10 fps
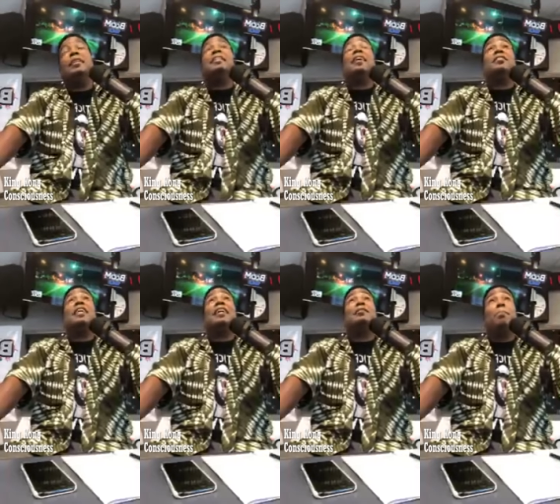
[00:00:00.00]
it
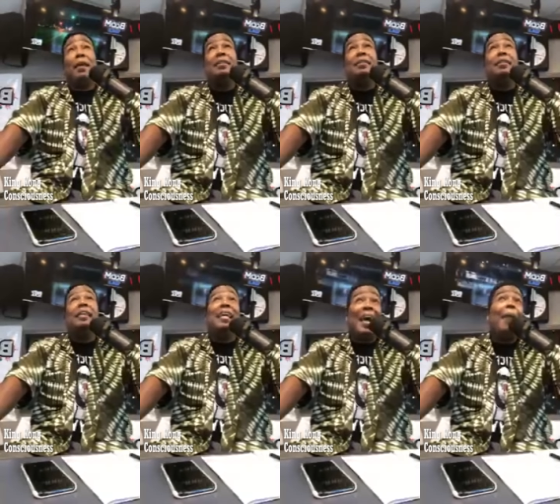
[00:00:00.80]
sounds like it's
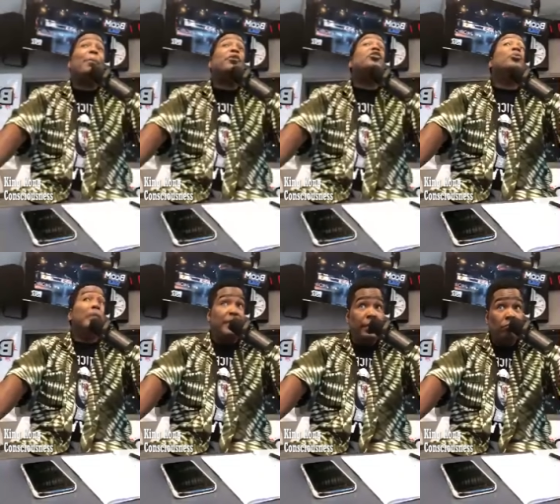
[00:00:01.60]
basically an
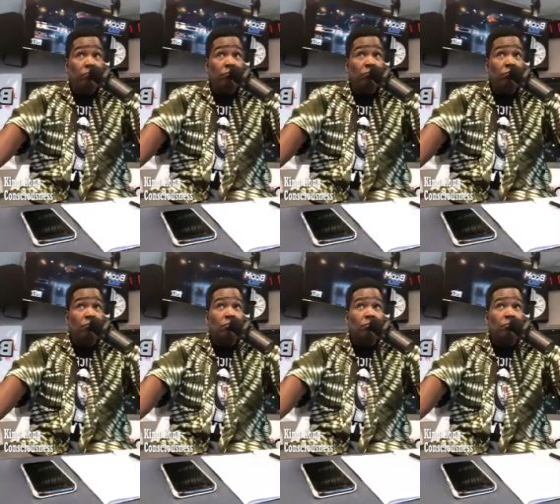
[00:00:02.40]
opportunity.
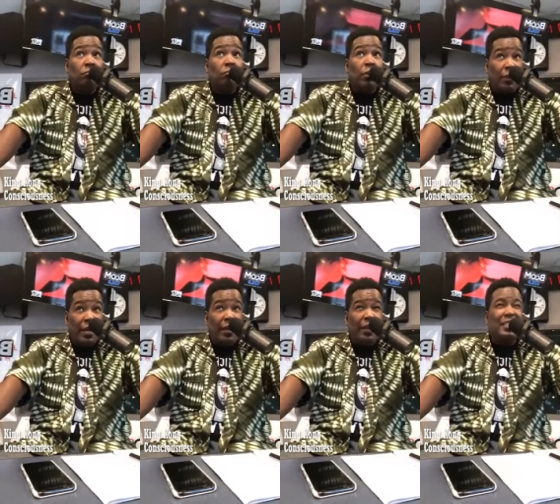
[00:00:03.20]

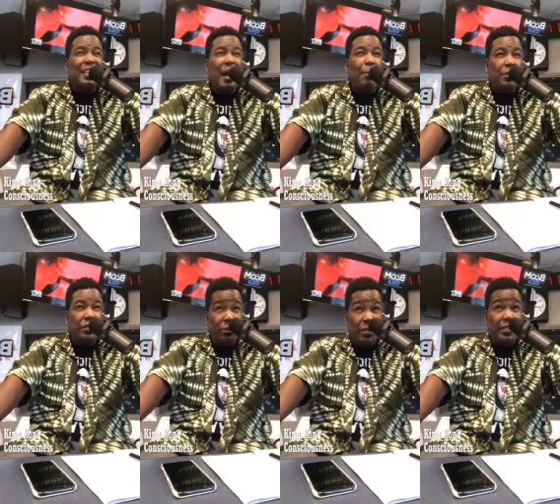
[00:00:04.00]
Okay, it's an
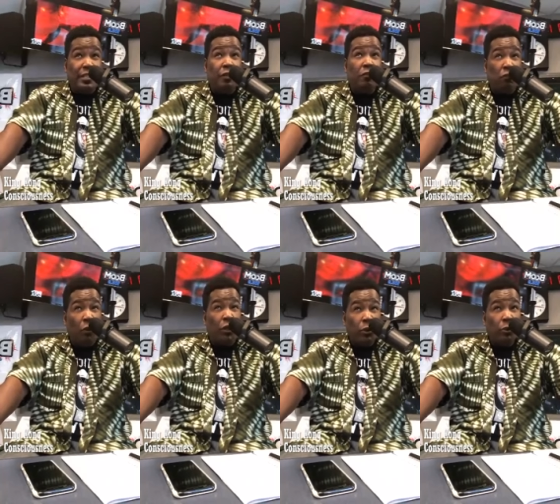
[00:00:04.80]
opportunity
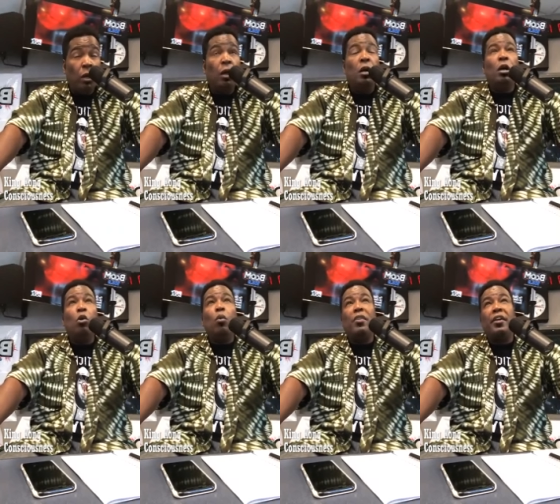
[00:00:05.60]
for you.
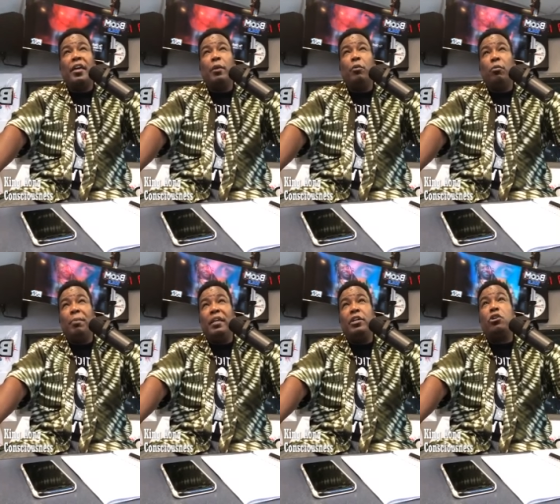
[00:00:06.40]
Whether it will
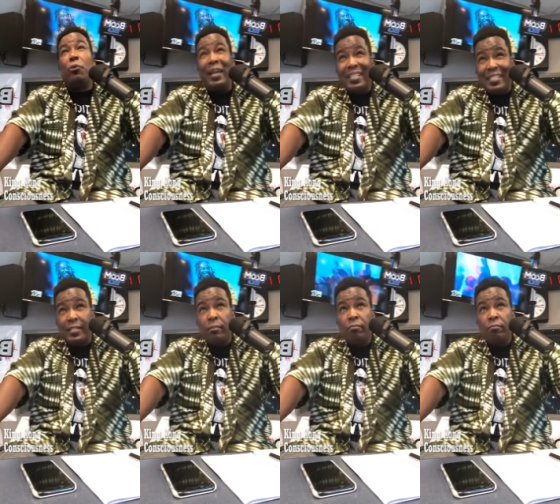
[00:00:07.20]
be
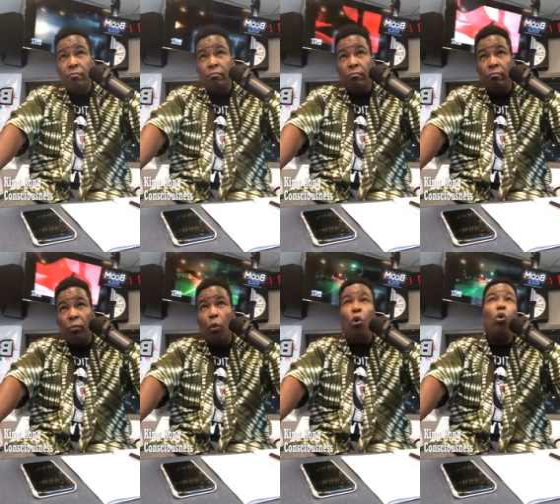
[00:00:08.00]
grace
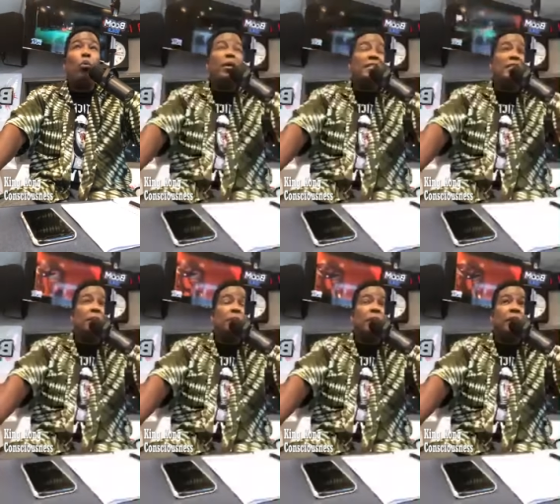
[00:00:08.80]
or
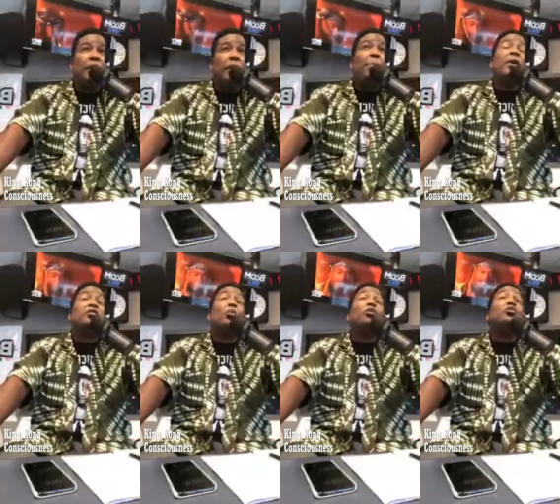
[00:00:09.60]
wisdom
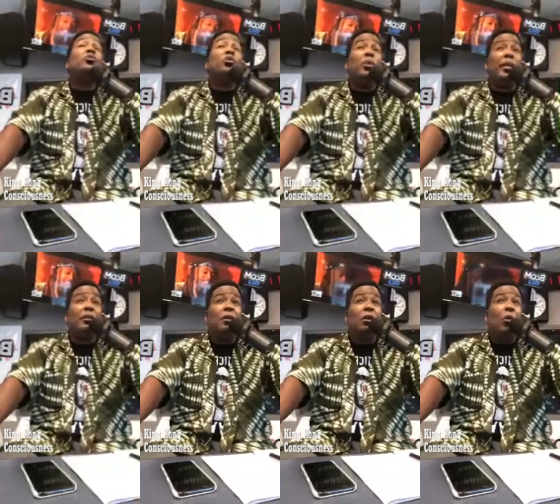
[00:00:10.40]
depends on what you do with
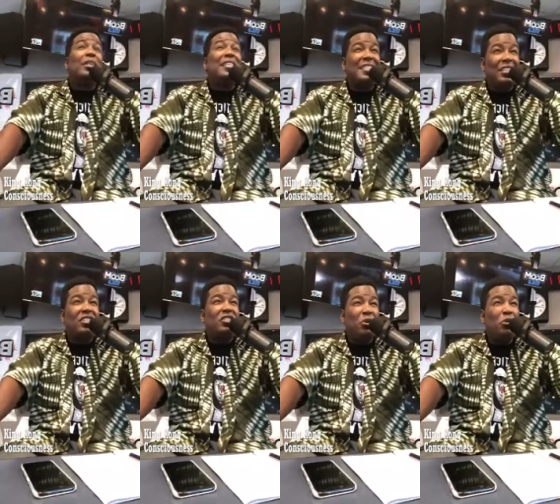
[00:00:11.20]
it. What
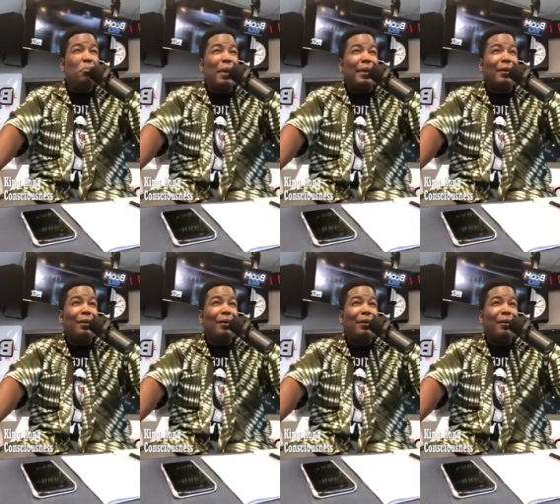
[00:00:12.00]
decisions do you make?